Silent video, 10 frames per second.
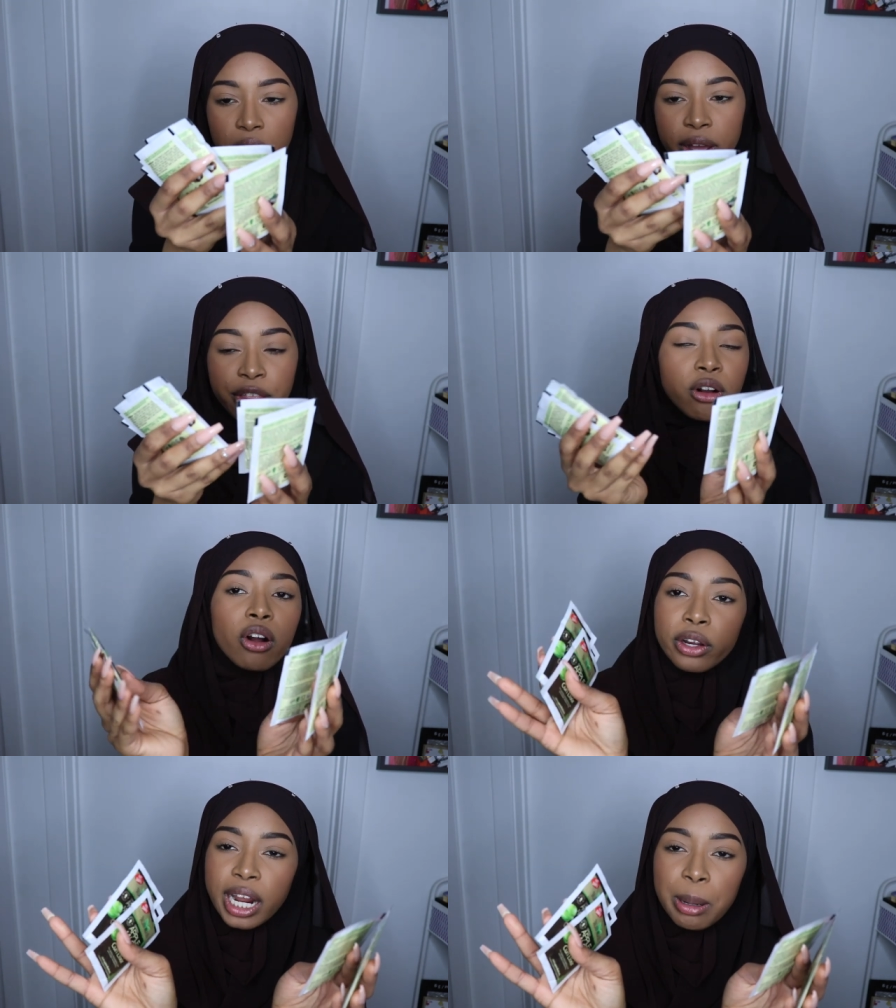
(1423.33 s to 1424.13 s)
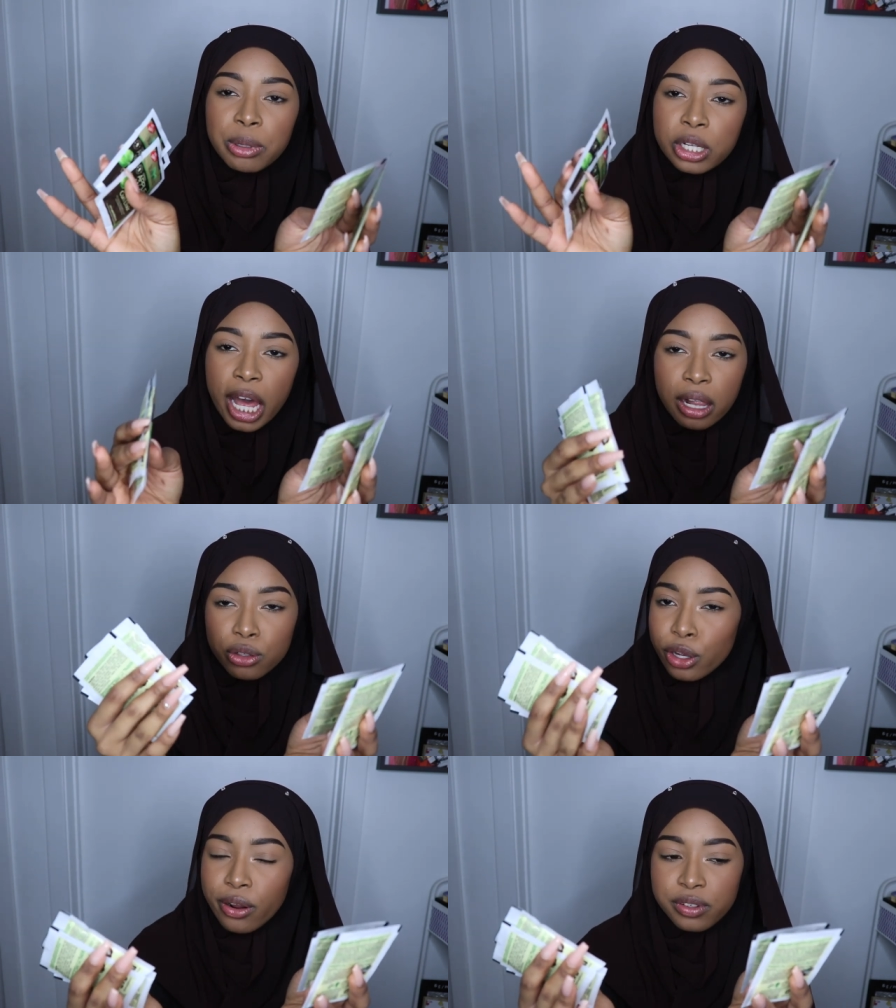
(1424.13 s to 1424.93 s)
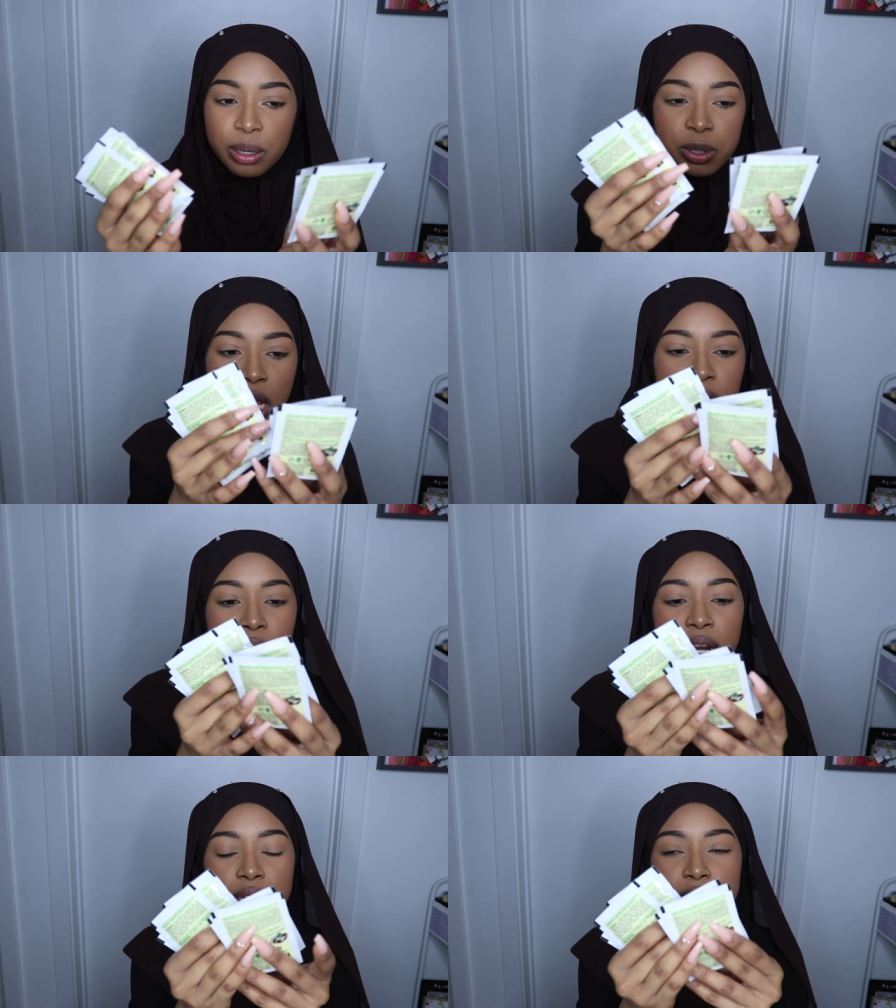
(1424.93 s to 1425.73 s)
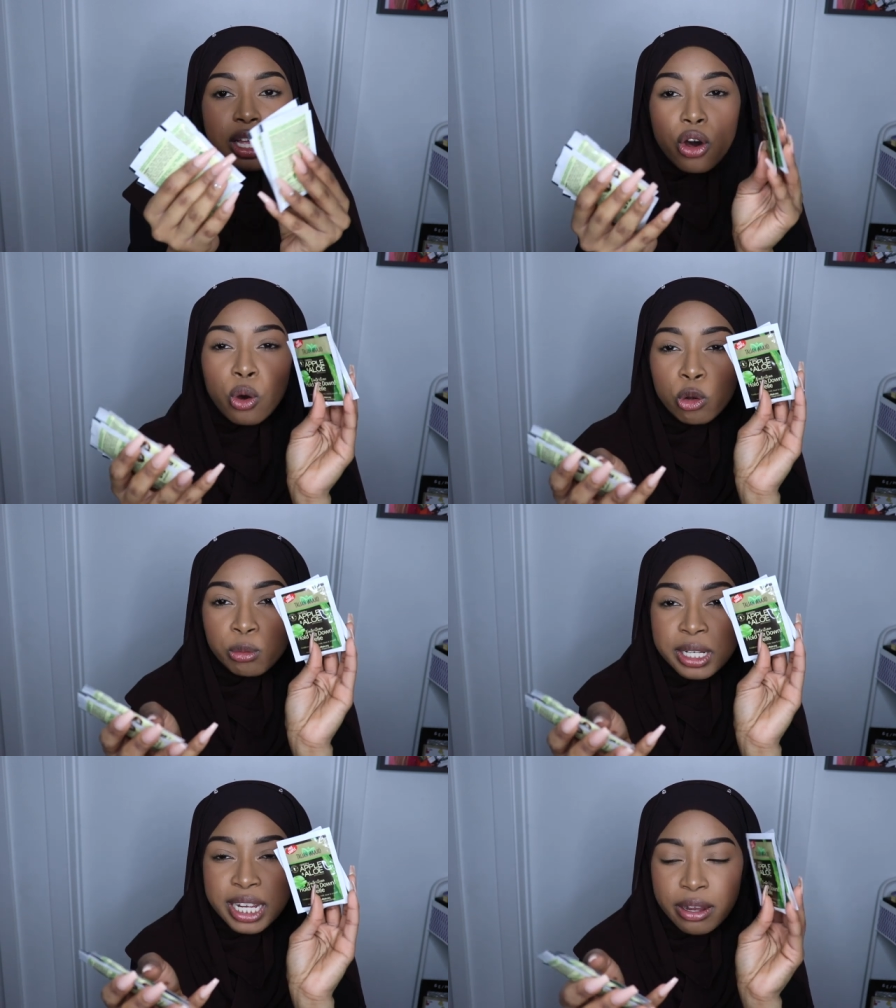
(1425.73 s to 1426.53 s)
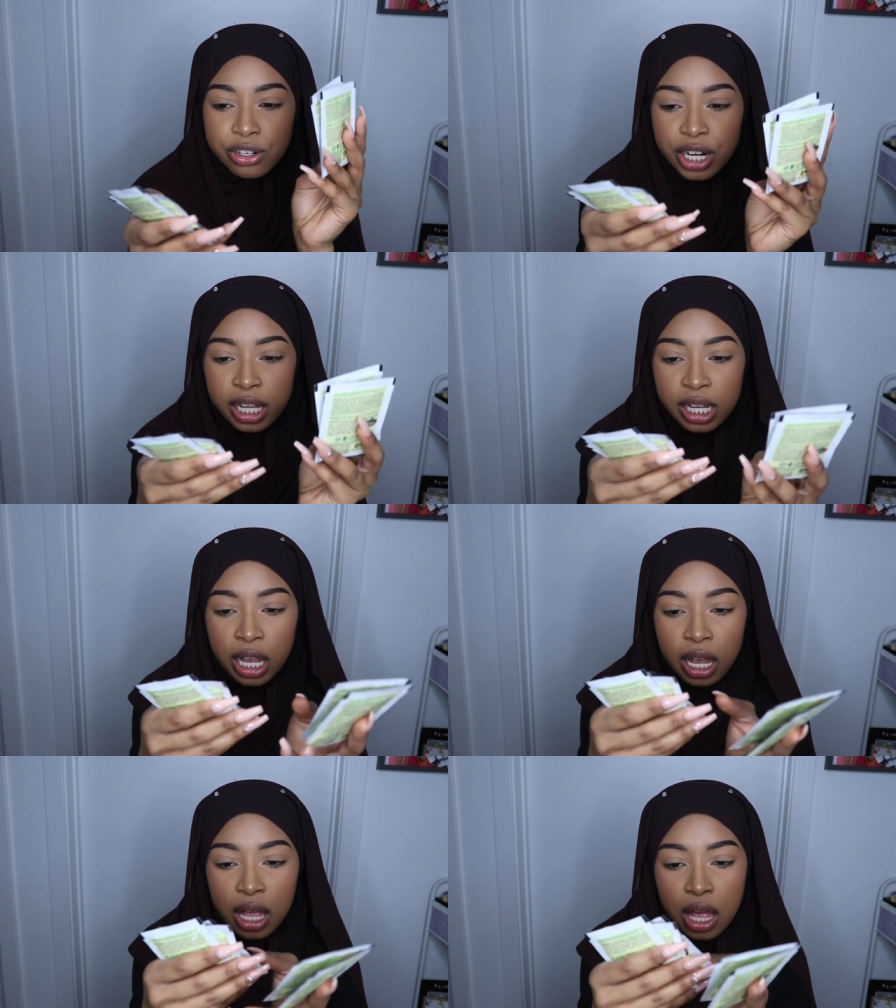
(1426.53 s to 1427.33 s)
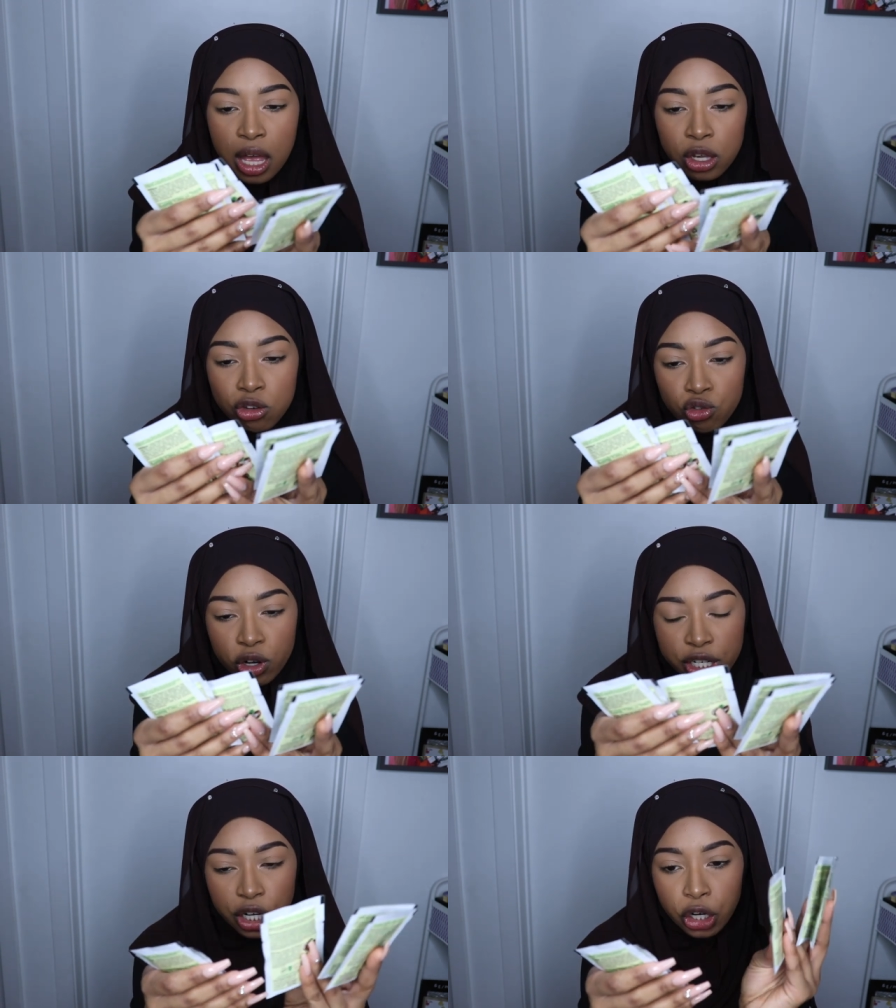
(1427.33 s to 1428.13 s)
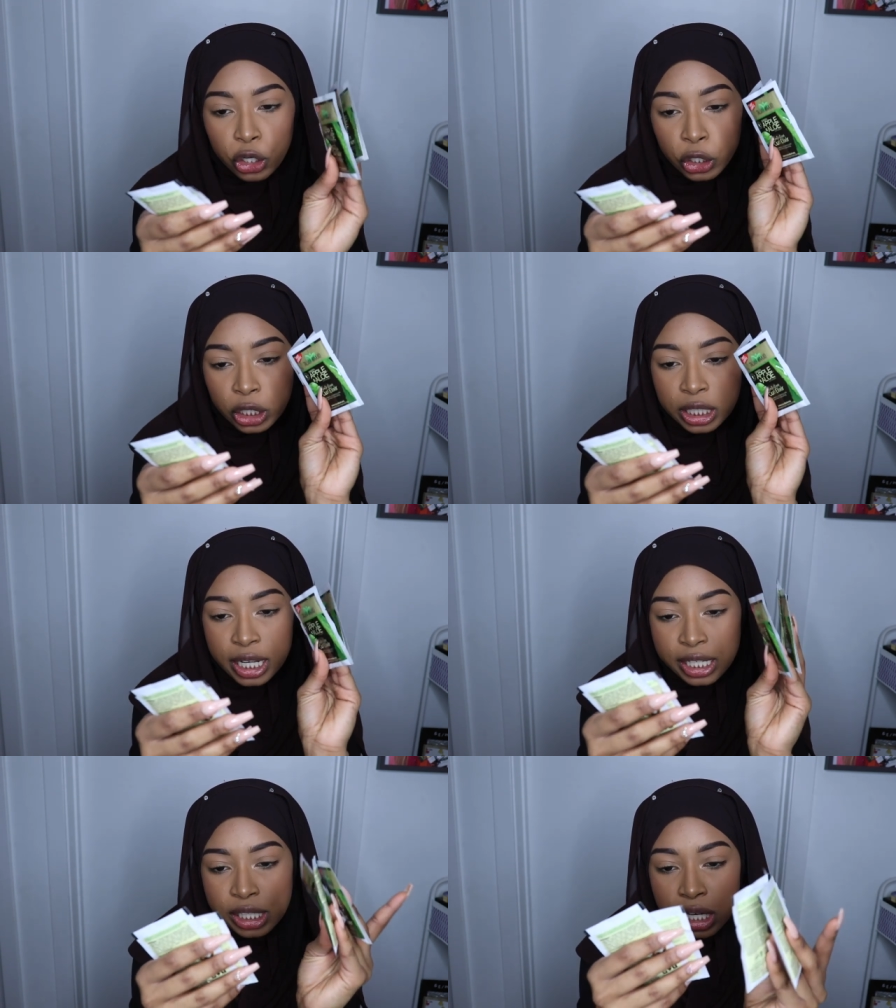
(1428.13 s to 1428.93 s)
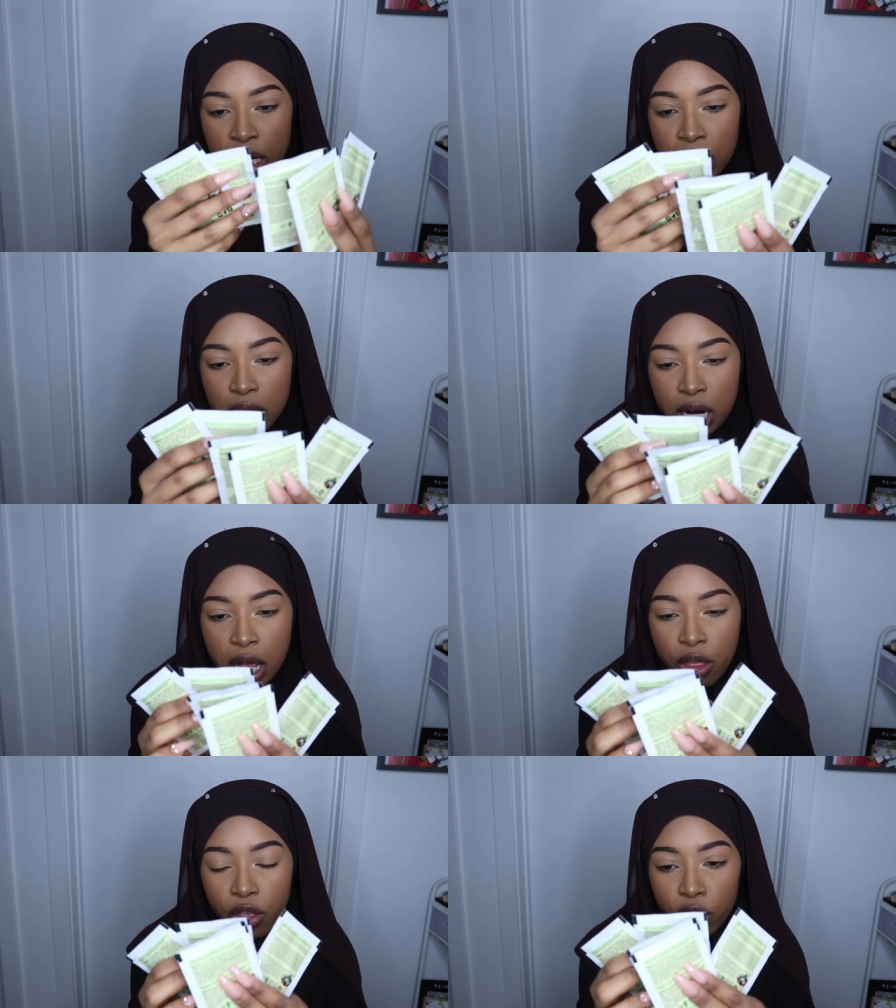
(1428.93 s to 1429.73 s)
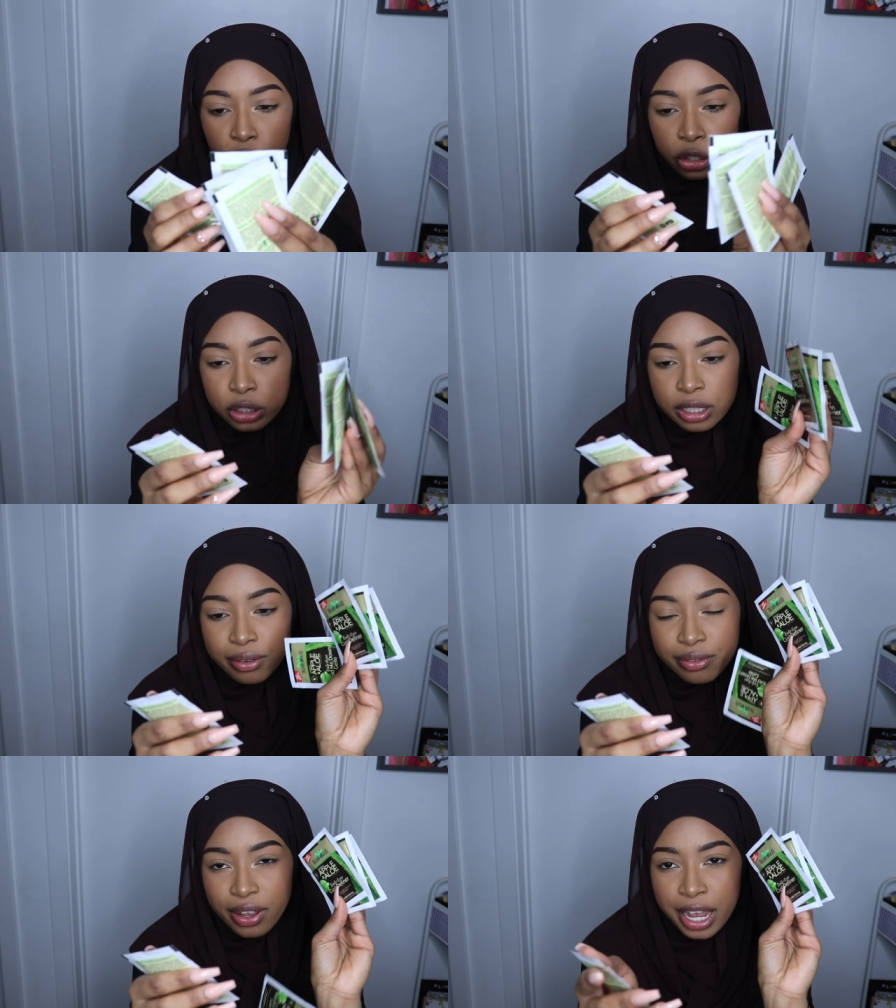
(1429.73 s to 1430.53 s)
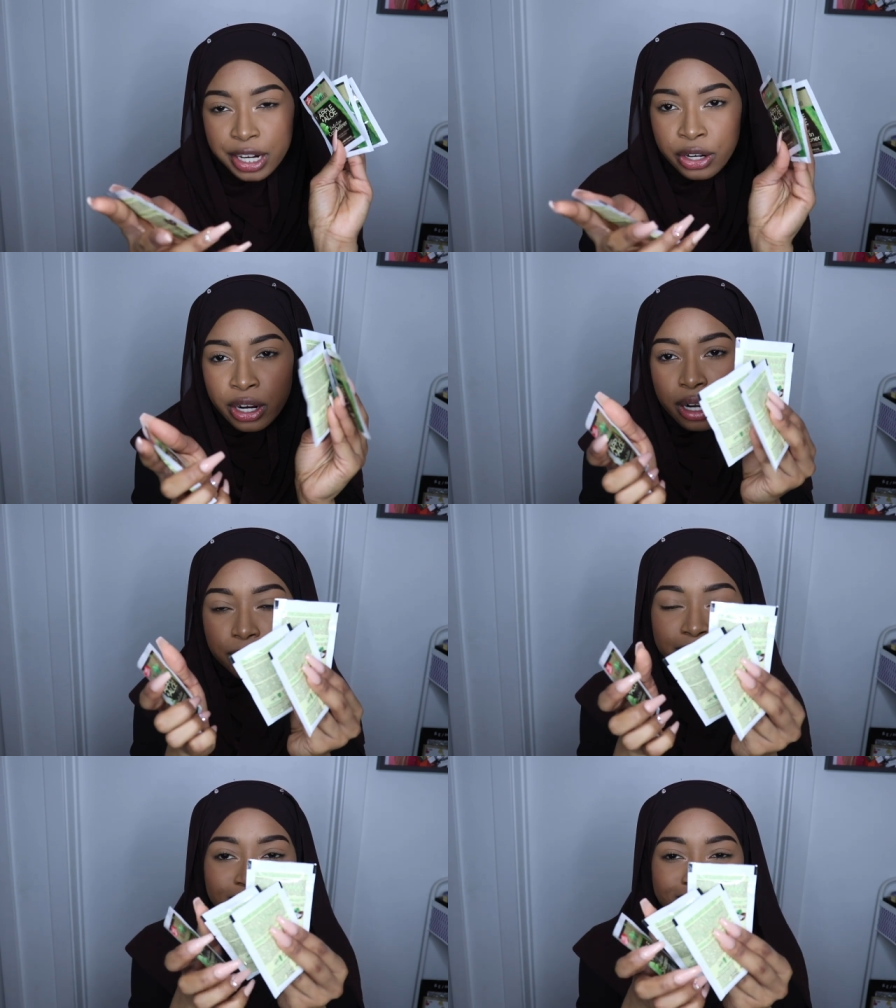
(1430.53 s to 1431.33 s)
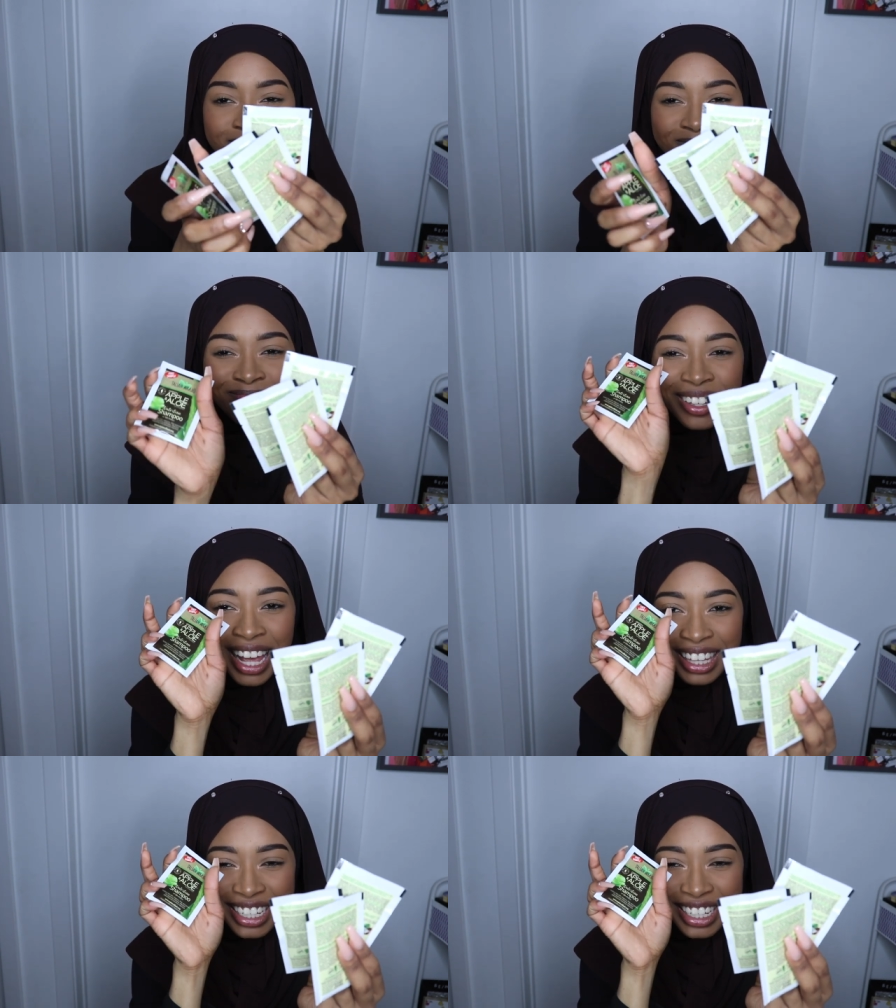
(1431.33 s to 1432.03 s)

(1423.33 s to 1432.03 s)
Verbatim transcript: Okay, they're all green apple and aloe, so I don't have to keep saying that. It's the Hold Me Down Jelly Nutrition Curl Elixir, the Curl Definer, and